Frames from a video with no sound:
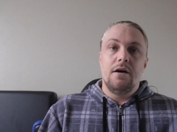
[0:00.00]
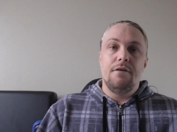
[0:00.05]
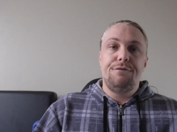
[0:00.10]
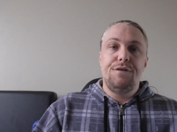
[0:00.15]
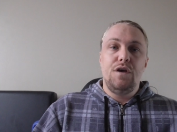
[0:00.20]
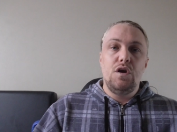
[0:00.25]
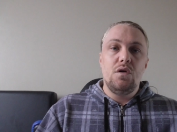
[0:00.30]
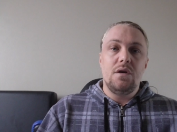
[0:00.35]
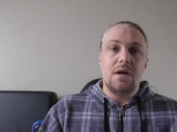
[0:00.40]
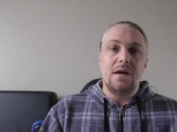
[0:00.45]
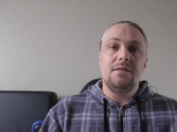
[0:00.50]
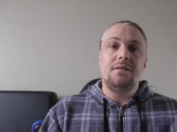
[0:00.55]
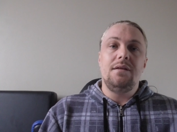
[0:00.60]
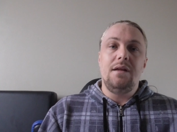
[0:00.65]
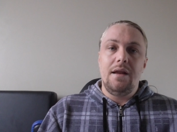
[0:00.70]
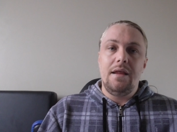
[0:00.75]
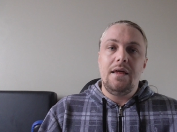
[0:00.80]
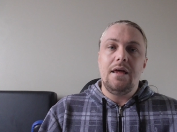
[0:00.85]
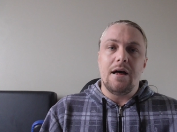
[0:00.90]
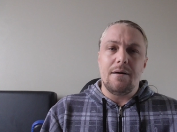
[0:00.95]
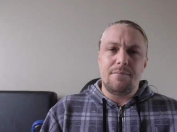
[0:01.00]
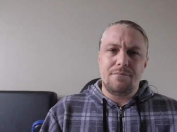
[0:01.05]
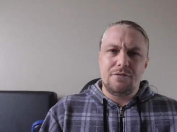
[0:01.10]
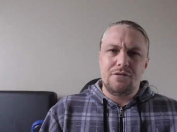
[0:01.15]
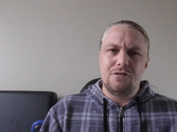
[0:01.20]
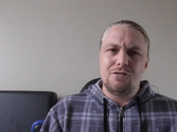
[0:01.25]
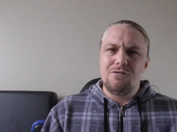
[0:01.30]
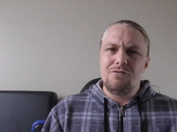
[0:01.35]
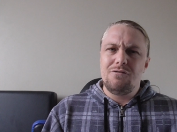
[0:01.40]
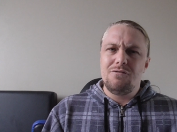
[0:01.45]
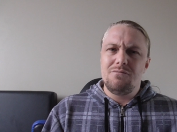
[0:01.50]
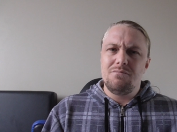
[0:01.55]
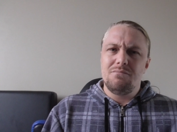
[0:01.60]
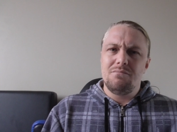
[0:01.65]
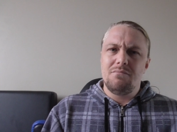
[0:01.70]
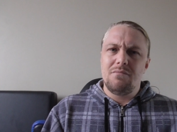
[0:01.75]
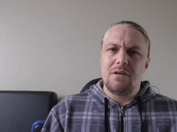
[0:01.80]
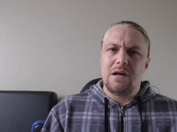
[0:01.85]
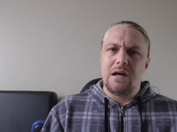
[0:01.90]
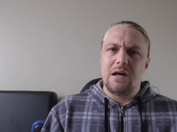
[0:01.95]
a few days leading up to
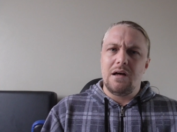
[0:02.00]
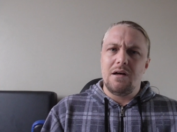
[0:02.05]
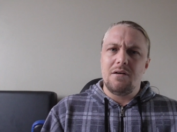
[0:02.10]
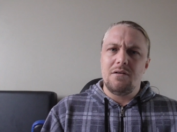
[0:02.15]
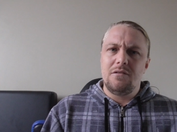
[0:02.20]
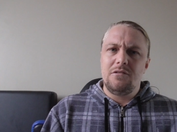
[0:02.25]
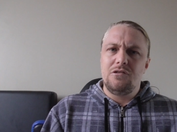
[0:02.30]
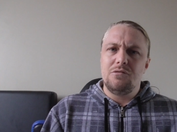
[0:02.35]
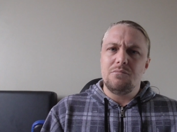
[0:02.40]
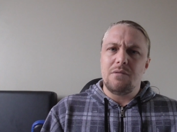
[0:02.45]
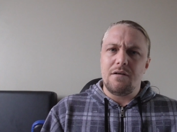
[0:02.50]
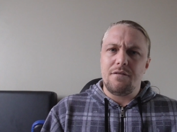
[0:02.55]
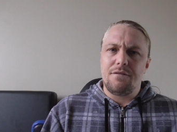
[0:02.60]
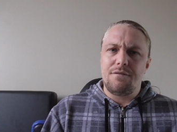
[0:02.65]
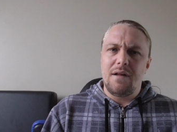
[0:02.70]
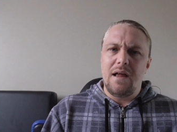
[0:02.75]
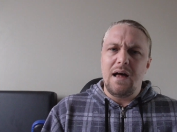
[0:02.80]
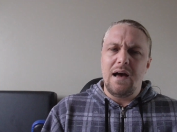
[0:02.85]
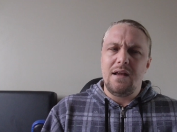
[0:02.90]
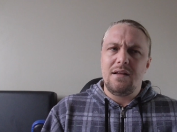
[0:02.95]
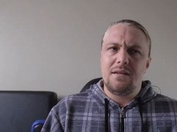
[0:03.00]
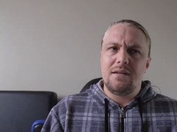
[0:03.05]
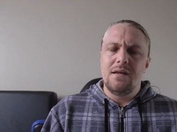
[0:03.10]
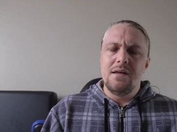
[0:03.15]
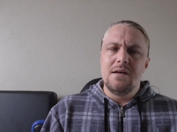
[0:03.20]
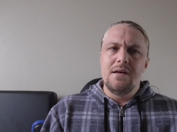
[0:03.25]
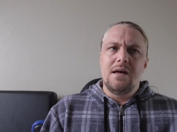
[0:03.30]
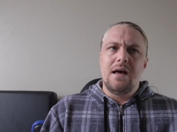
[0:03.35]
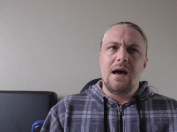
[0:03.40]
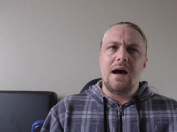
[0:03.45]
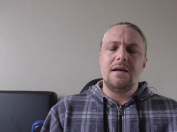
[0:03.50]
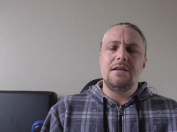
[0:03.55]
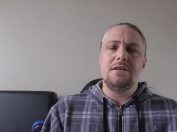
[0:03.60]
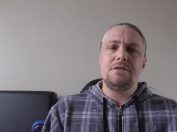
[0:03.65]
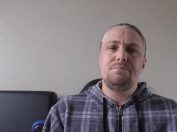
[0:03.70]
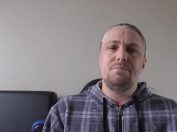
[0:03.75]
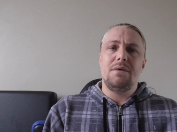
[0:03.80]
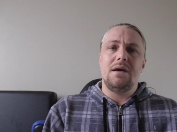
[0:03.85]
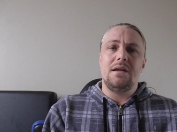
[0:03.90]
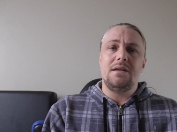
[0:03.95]
my flight.
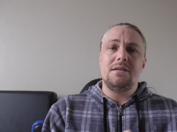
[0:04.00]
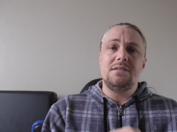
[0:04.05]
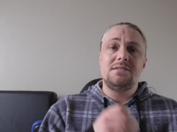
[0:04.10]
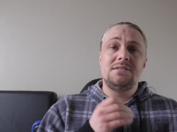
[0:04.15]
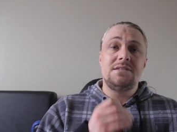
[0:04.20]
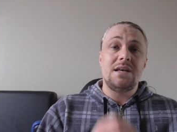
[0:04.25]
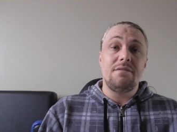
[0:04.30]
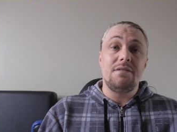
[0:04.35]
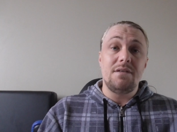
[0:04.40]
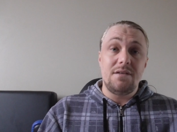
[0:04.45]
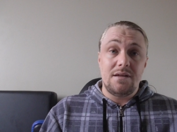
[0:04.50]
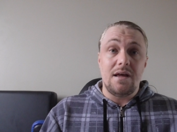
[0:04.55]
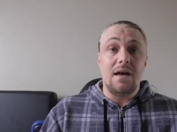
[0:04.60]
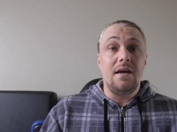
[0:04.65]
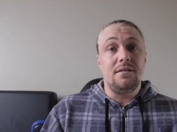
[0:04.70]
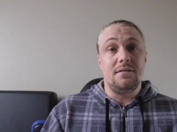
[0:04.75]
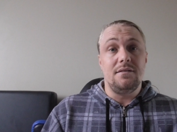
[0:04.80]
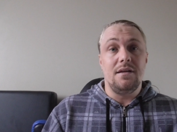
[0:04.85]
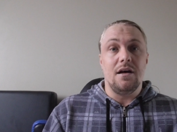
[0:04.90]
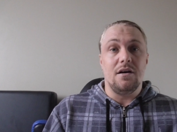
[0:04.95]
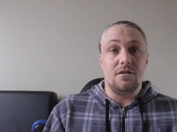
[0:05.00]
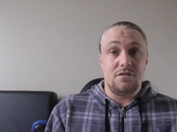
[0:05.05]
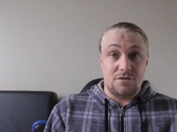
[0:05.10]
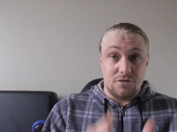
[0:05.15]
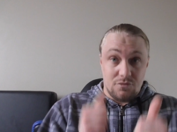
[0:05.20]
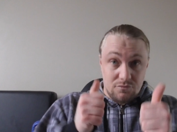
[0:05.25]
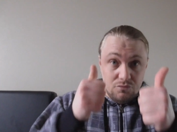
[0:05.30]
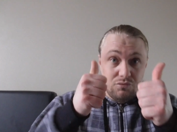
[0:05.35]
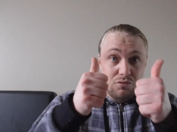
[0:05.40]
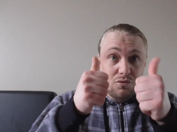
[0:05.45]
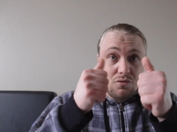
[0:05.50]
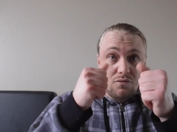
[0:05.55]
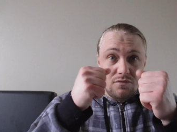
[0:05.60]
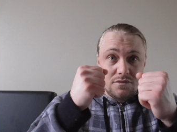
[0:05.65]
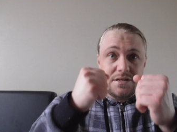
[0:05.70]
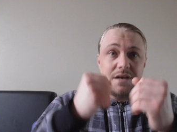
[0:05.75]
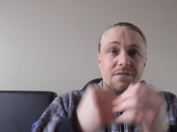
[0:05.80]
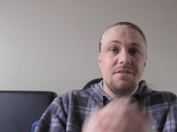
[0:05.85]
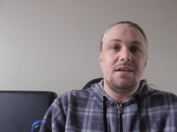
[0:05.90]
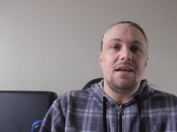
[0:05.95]
And it's 7 days now. So,
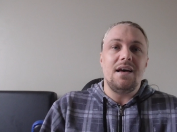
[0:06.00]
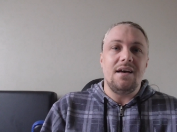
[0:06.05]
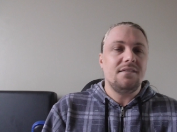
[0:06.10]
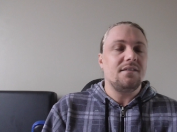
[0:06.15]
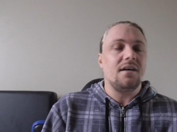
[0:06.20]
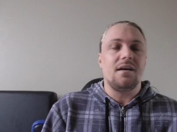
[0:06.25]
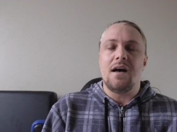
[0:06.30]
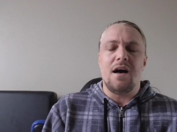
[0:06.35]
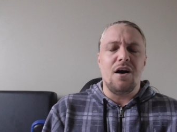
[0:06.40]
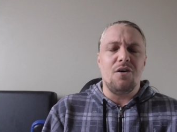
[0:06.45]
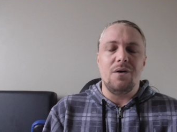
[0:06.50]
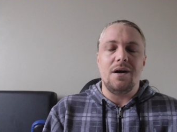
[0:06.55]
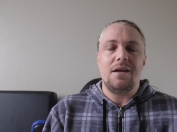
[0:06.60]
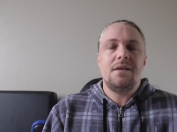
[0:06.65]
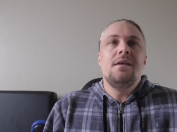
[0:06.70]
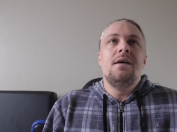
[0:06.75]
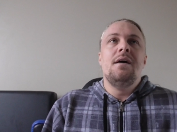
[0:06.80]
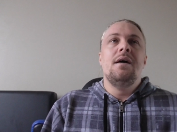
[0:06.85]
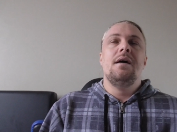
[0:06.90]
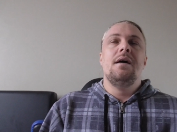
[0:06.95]
7 days, I can't wait.